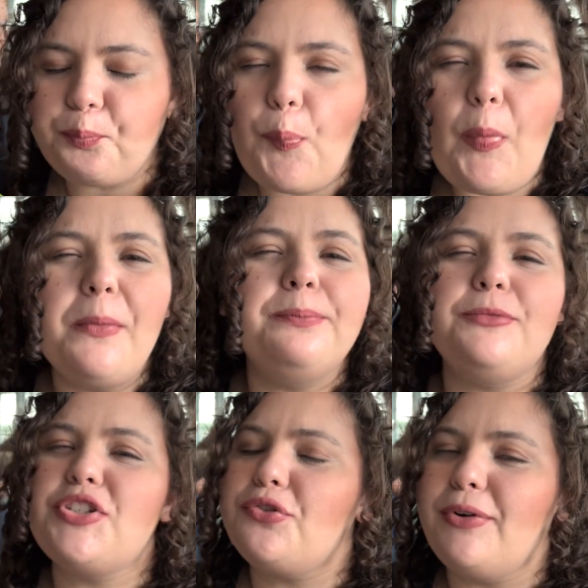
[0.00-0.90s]
Mm,
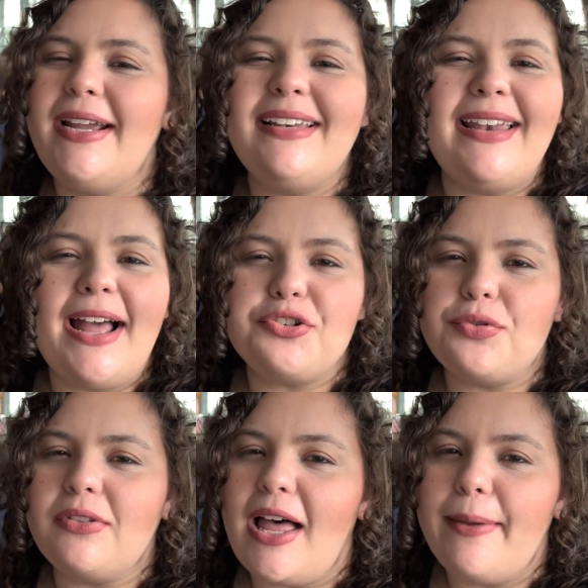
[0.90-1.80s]
just great
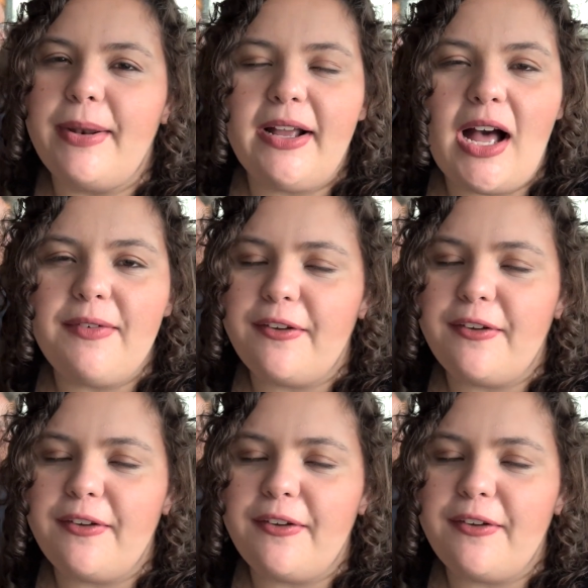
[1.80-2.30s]
natural lime and agave